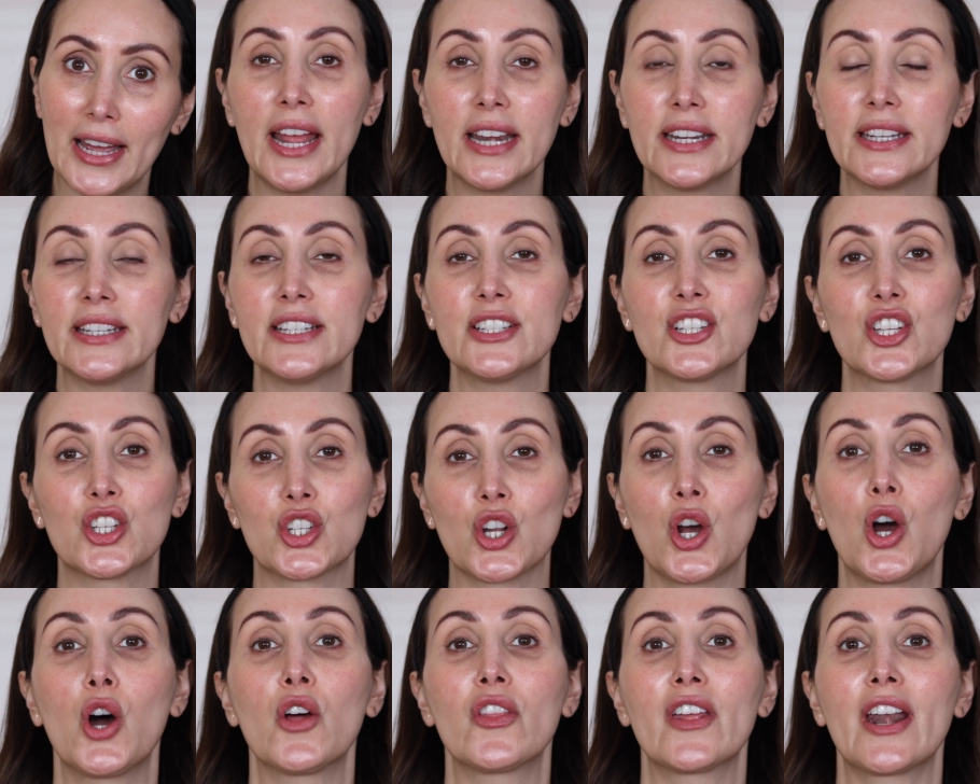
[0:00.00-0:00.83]
Any
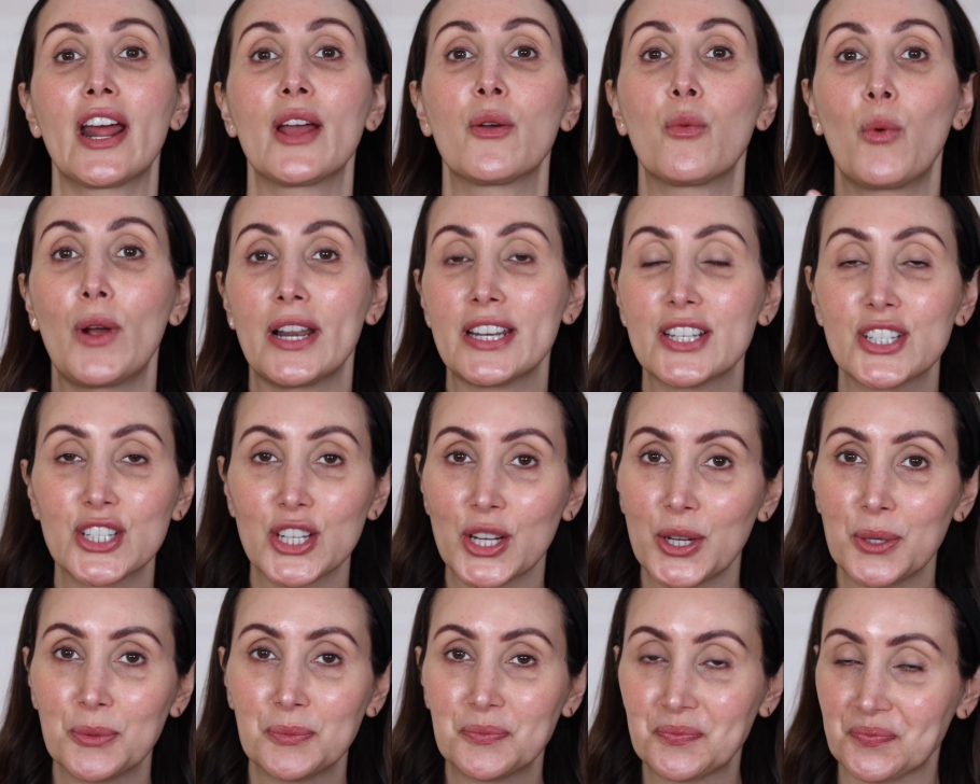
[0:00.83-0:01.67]
store that I went
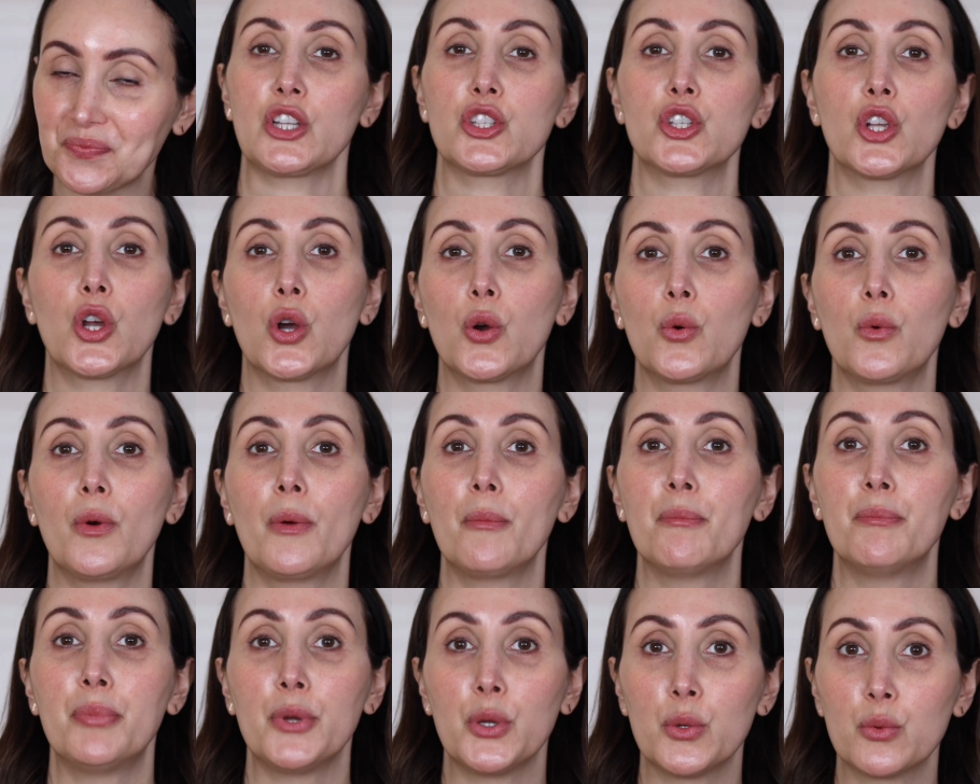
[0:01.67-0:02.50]
to. So
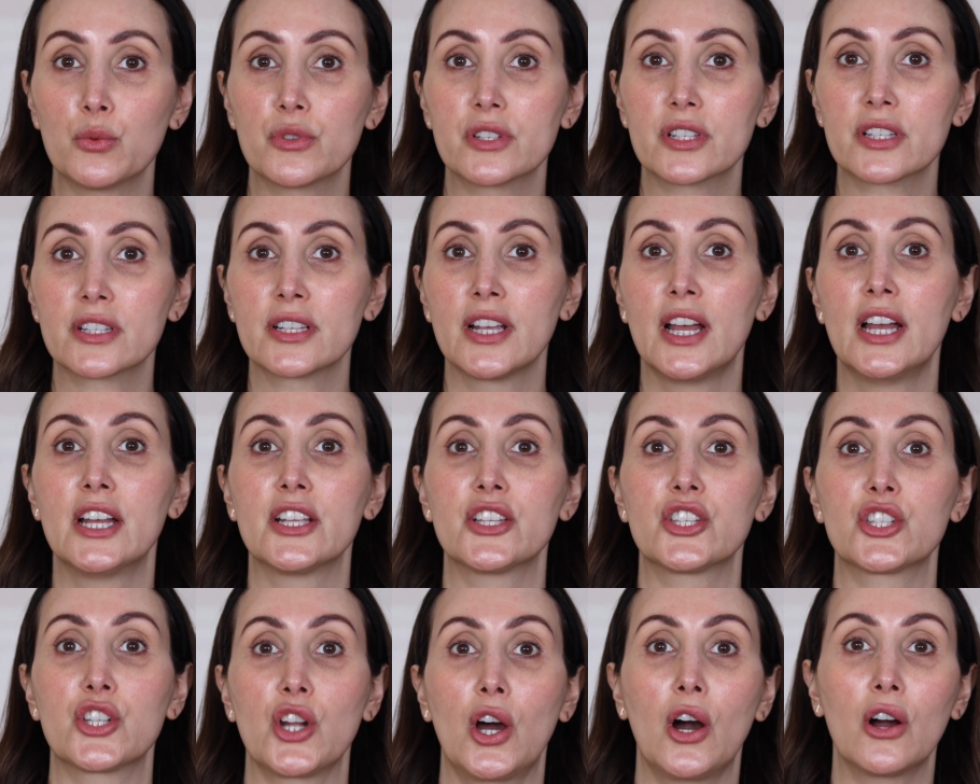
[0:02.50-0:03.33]
Boots
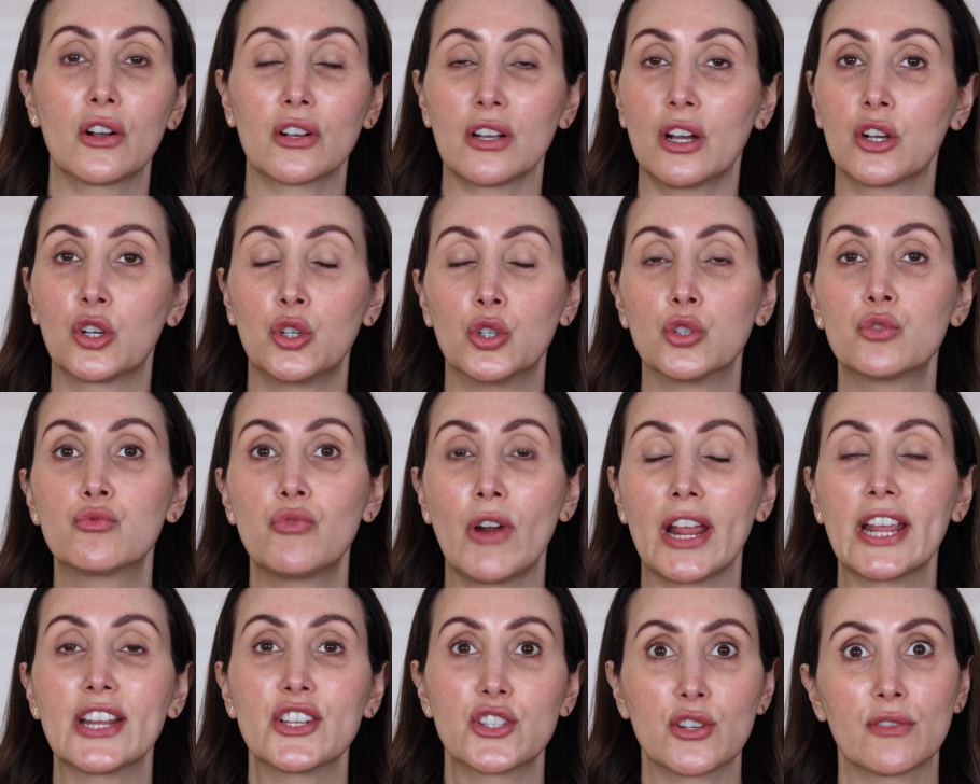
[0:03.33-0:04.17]
stock a good
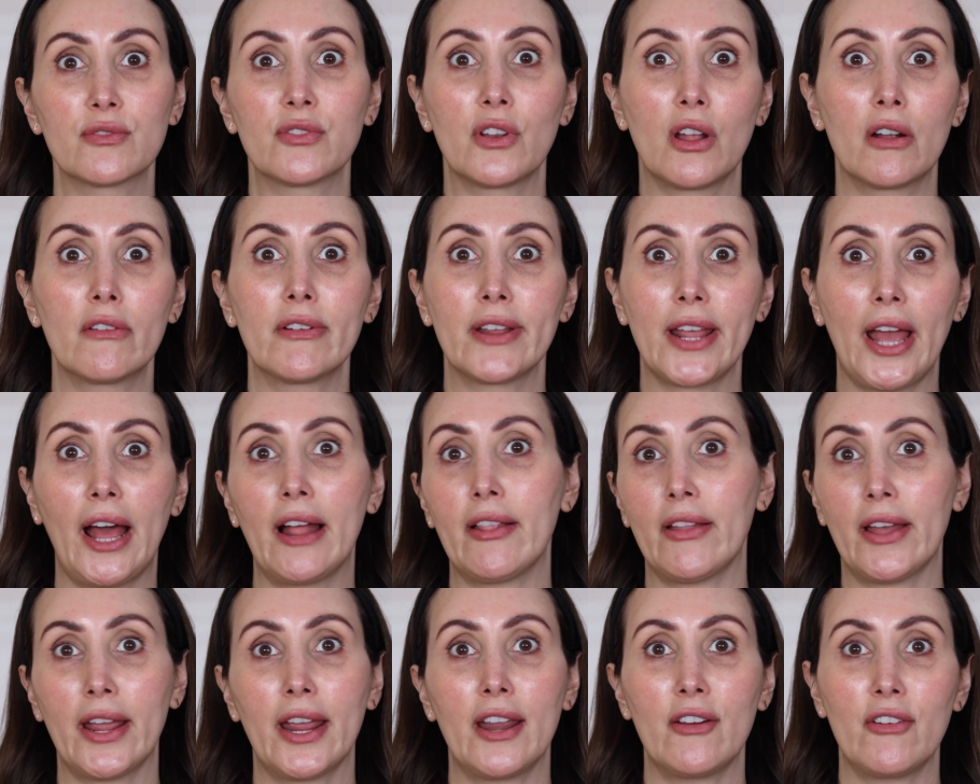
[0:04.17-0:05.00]
range of
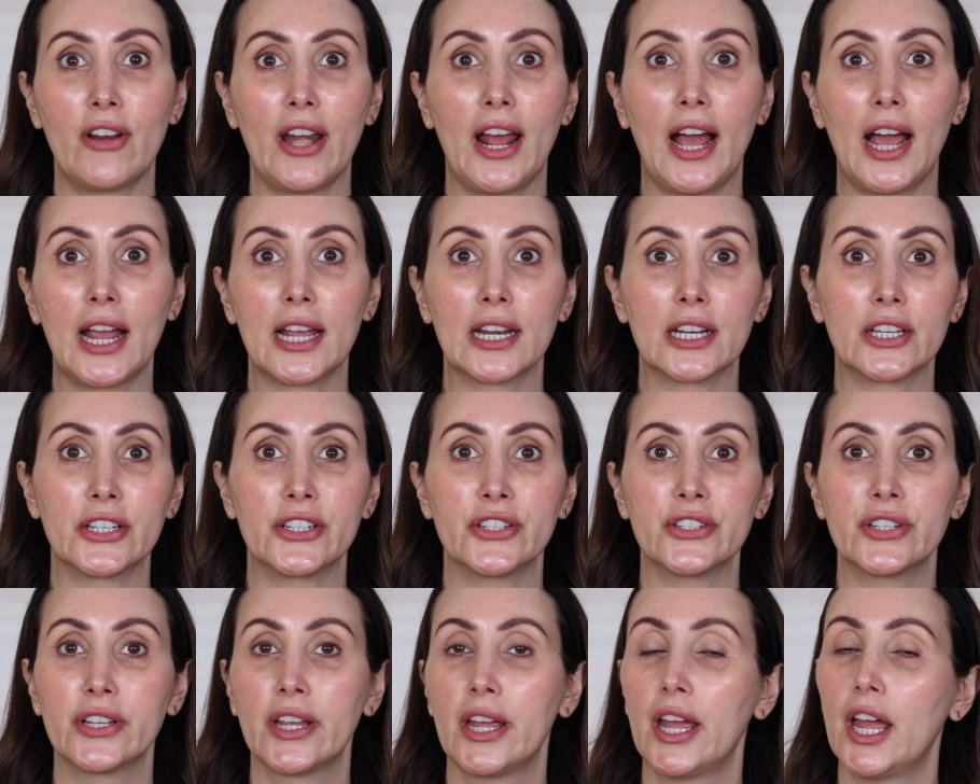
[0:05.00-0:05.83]
L'Oreal here in
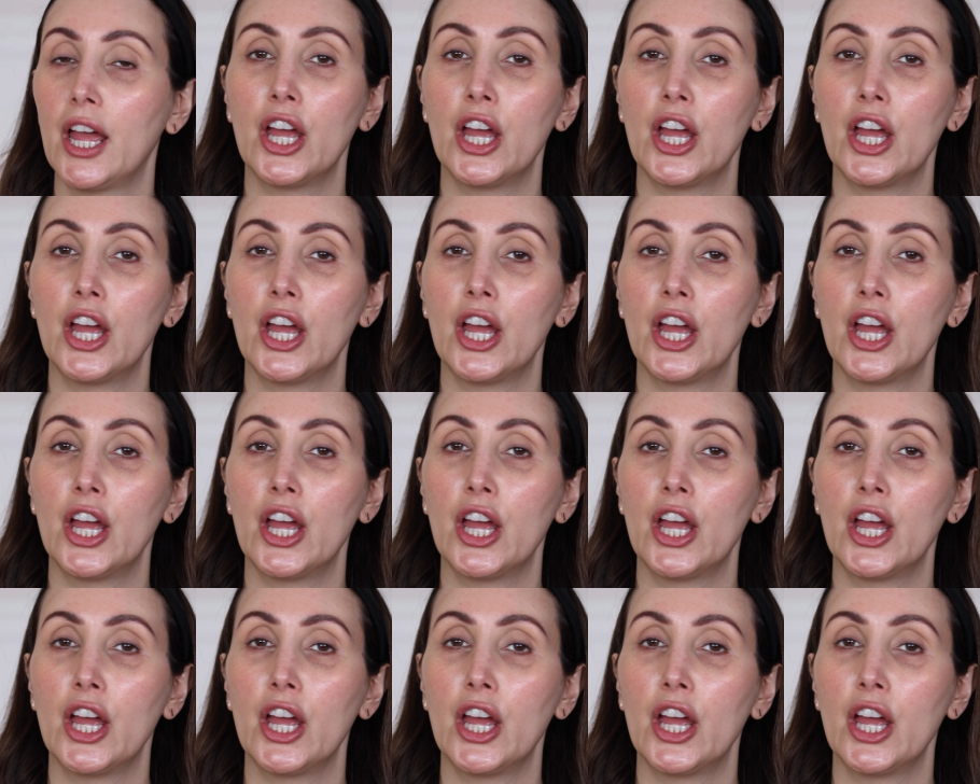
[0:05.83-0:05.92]
Ireland.